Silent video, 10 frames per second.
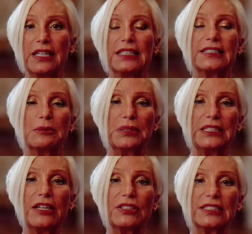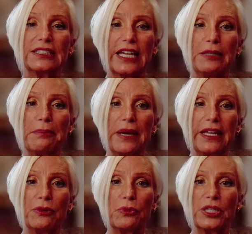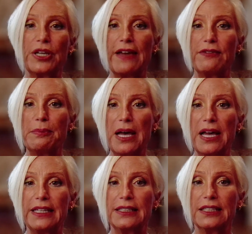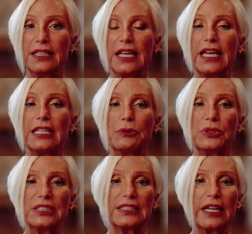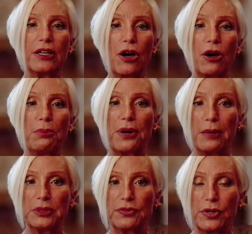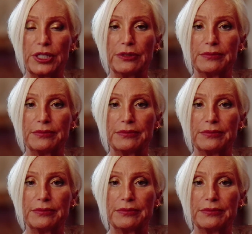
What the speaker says: Simply tell Design It Mike what you have in mind, and it will design all prompts for you.